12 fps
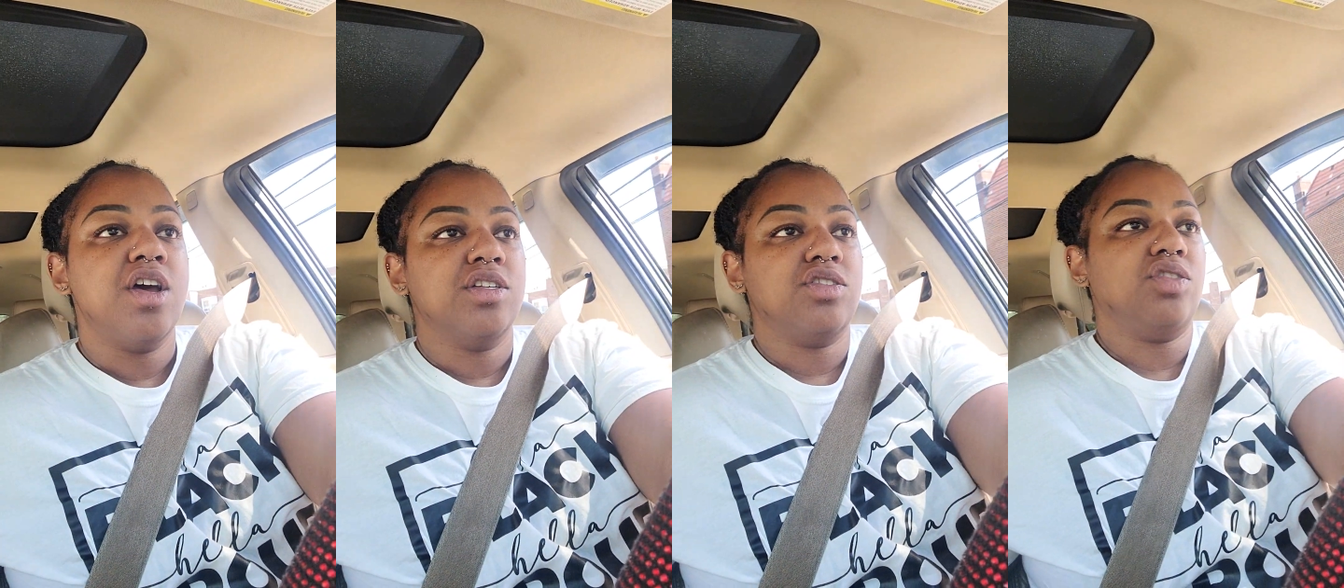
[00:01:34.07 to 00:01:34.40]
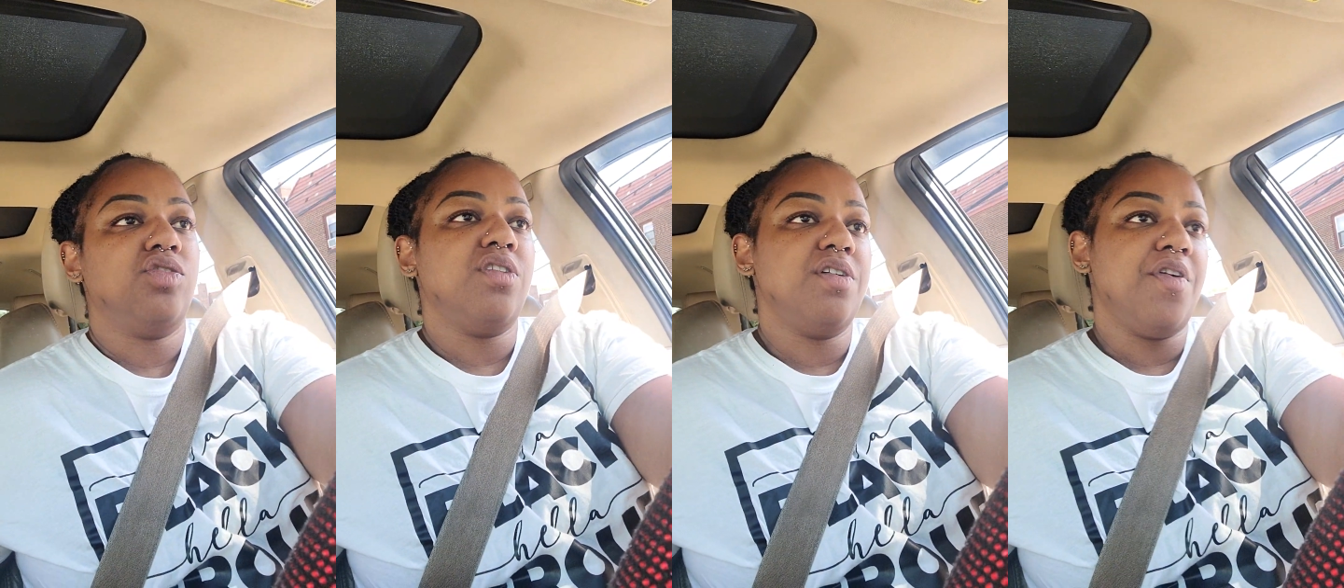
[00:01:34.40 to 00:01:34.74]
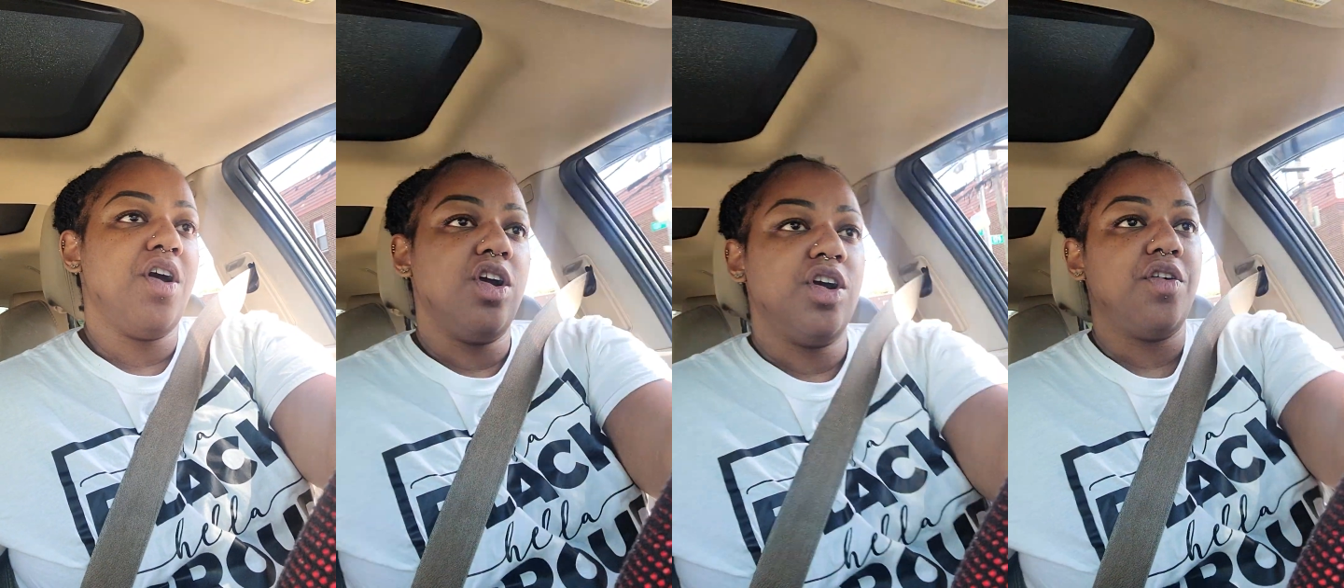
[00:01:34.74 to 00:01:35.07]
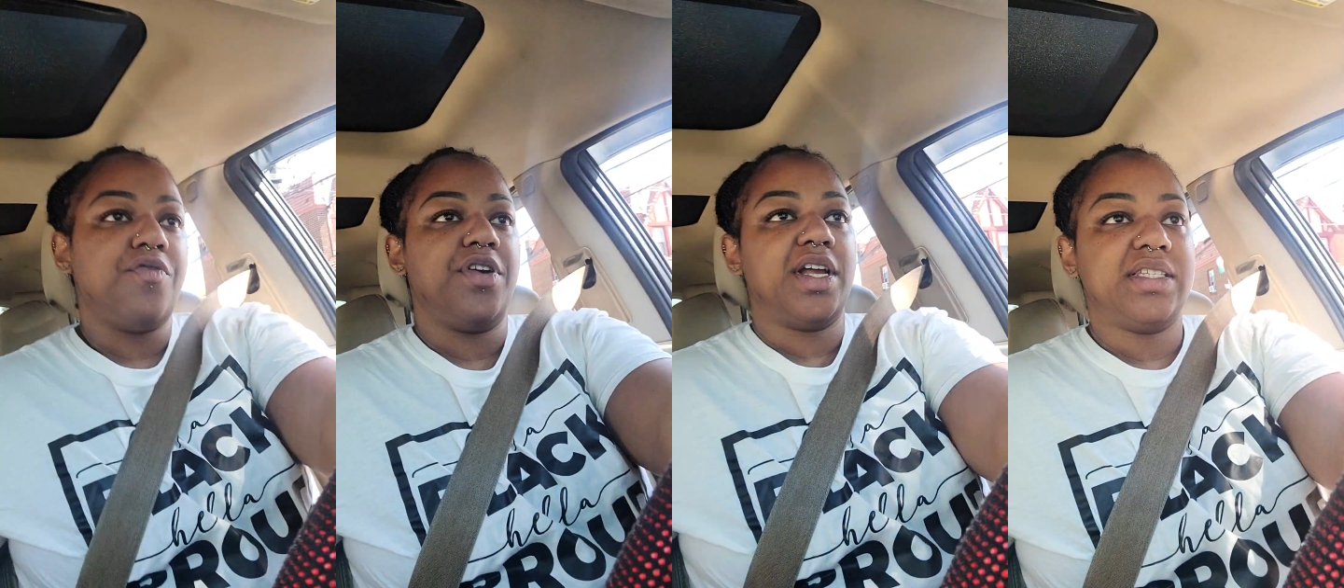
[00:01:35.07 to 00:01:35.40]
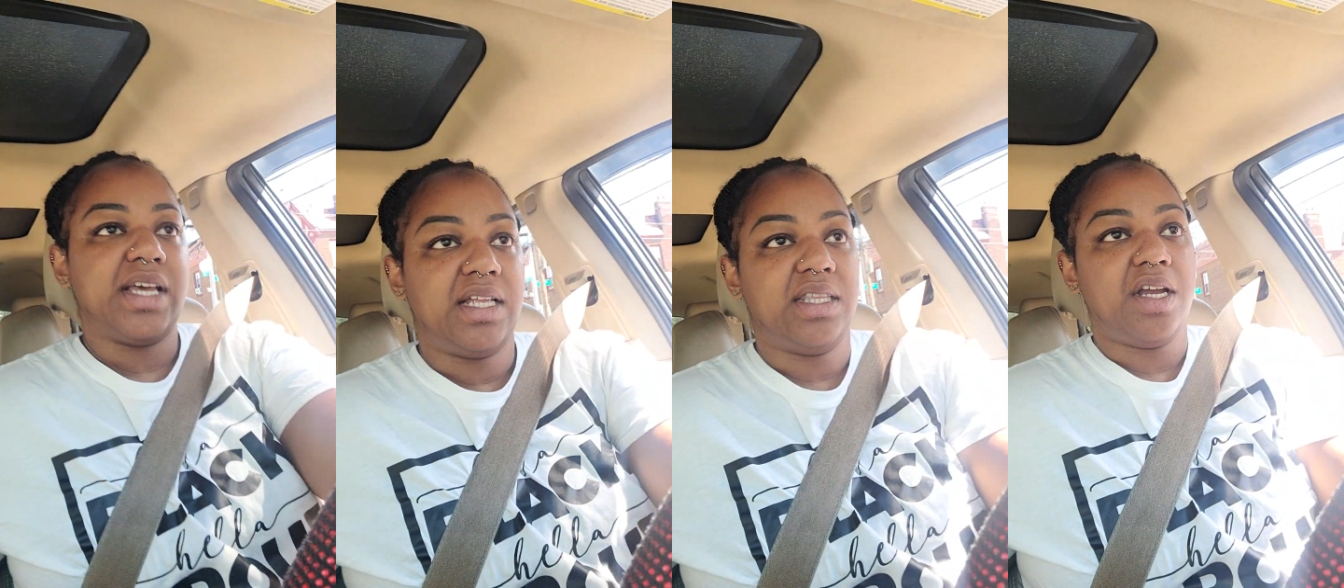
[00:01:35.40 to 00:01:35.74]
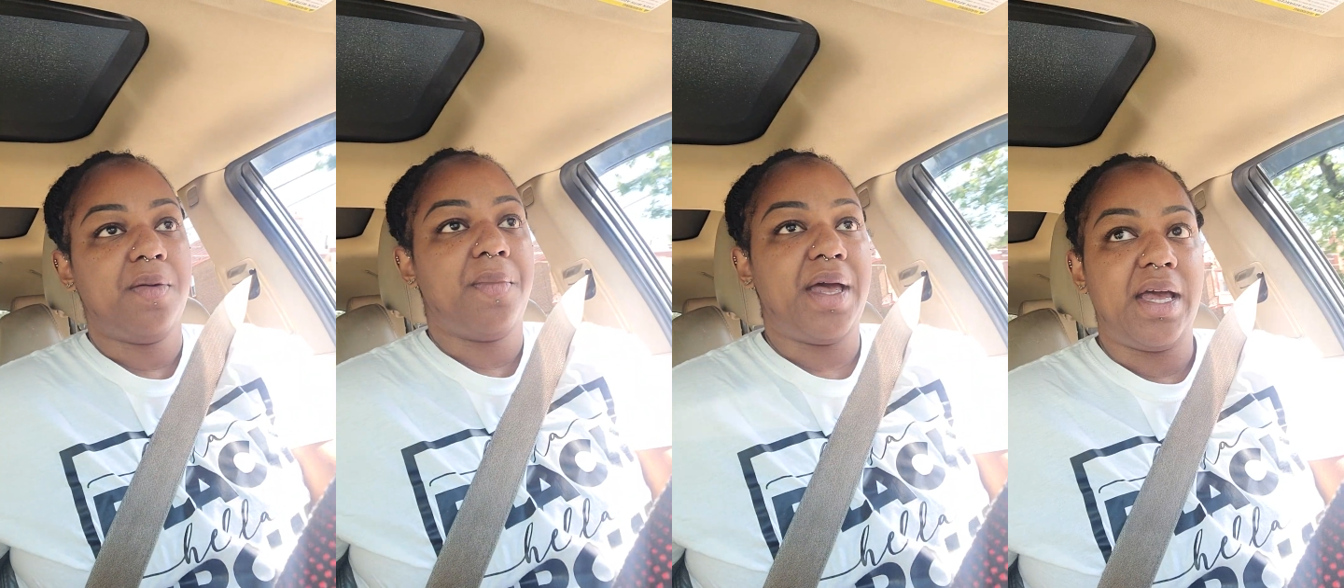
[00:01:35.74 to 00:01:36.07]
So three of her girlfriends and
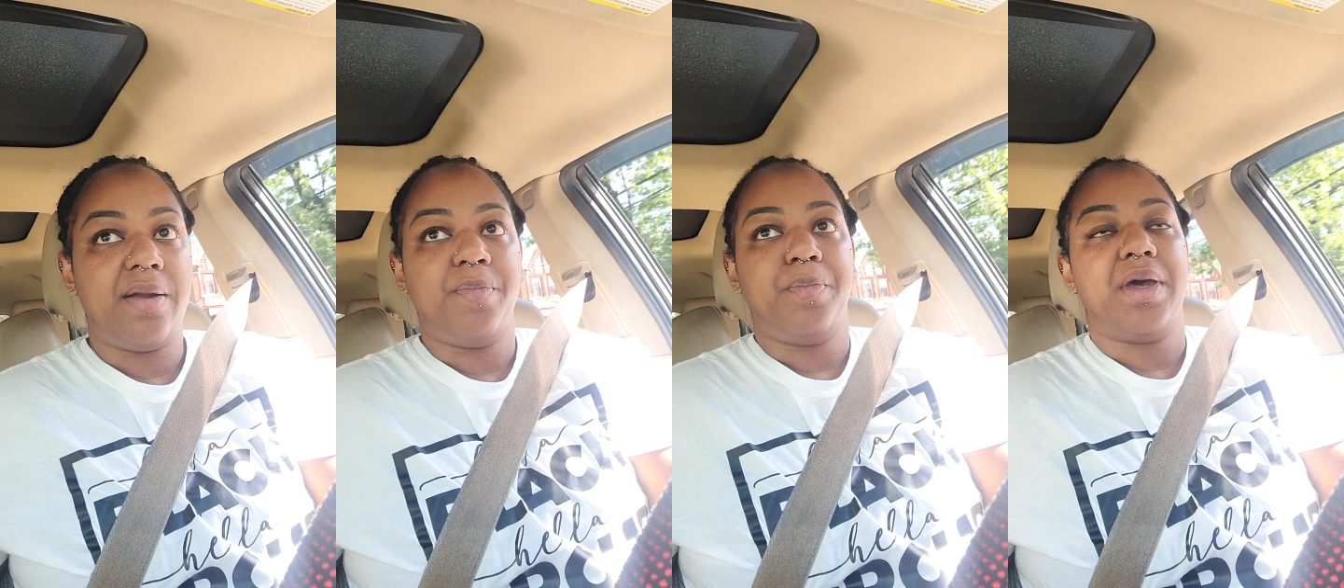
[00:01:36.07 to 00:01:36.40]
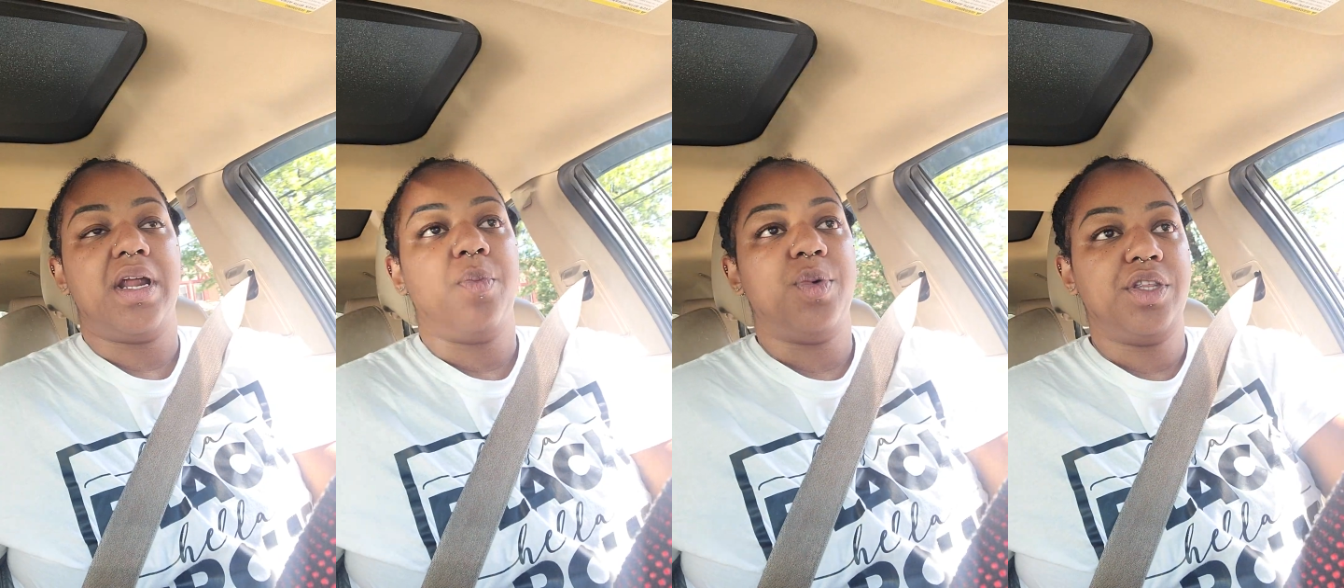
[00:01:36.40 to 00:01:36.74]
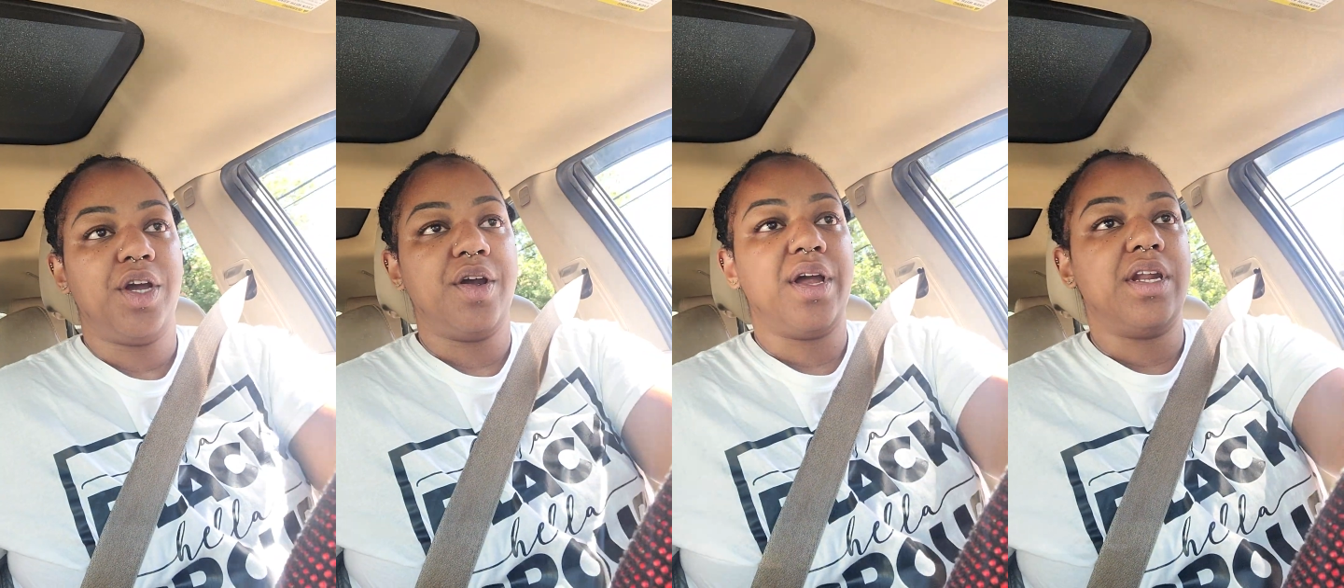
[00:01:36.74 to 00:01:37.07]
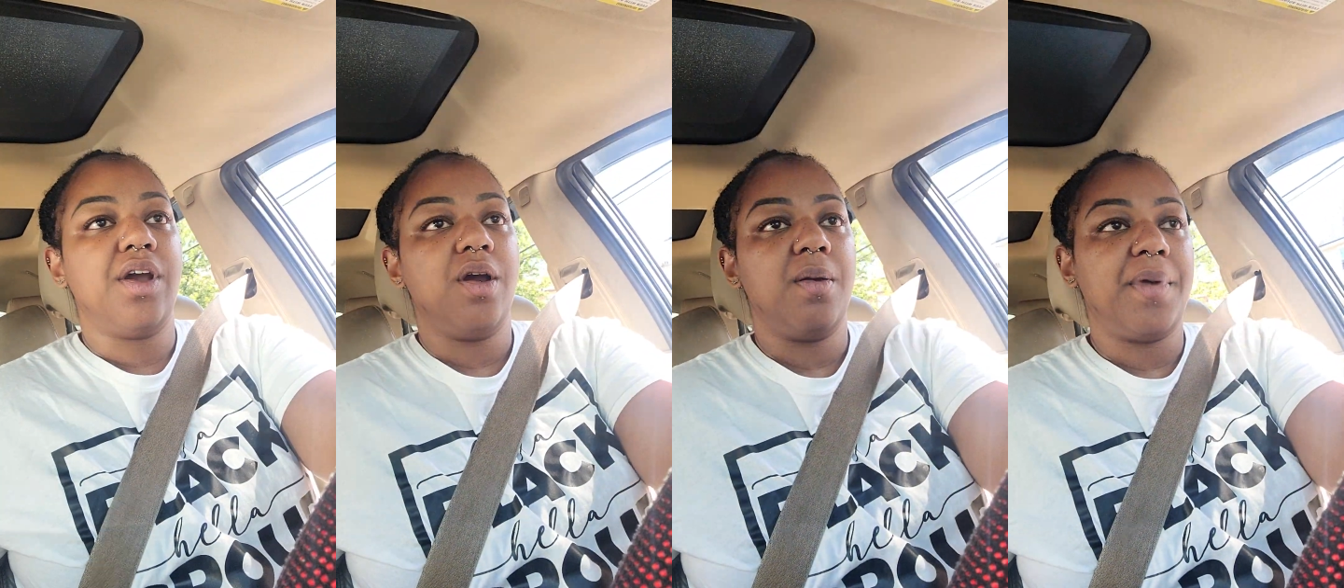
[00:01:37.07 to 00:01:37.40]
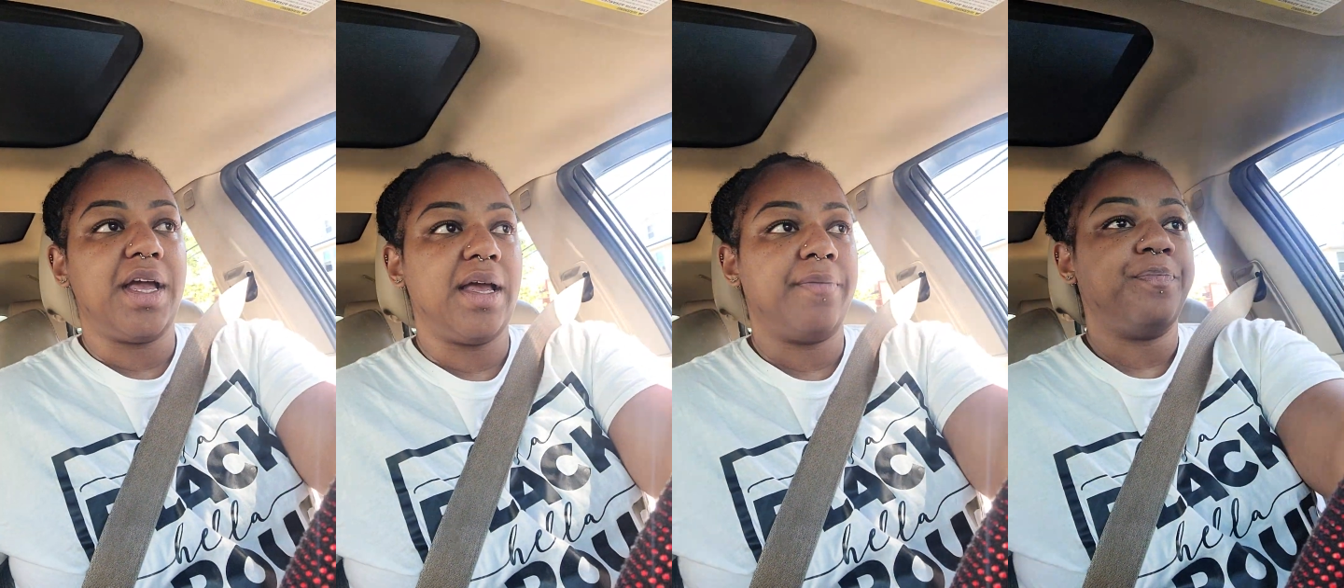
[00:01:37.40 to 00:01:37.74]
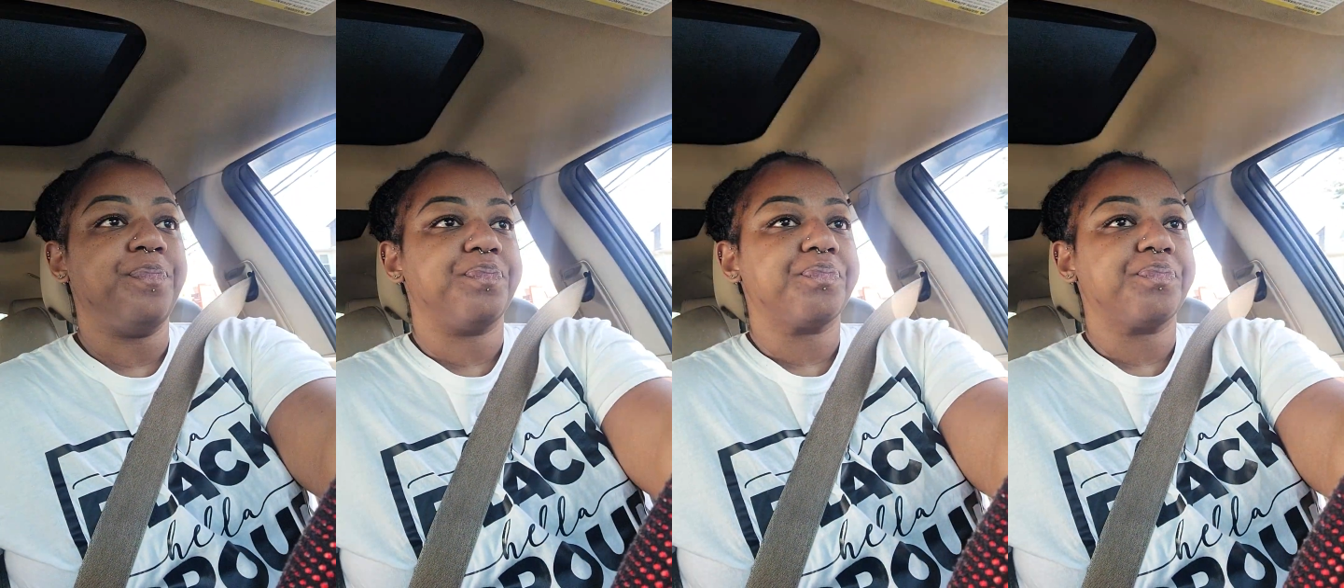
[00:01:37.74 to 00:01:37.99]
their men met up with her and her man.